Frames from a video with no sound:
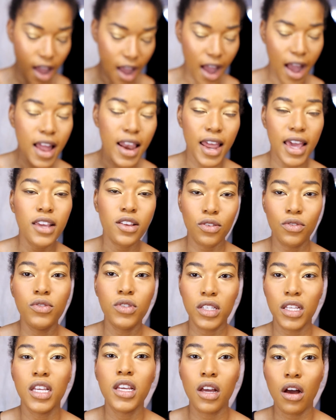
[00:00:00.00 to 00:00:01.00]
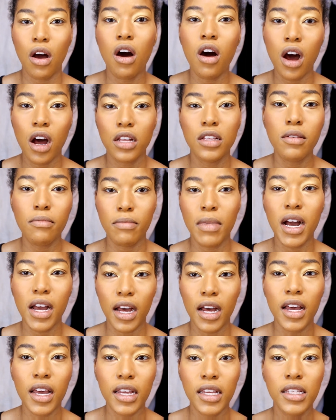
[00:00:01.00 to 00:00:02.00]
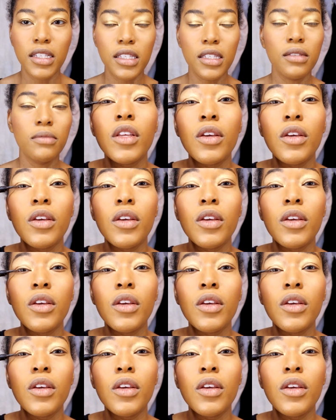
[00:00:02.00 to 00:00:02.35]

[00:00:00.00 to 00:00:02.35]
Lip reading: I like using on my eyes.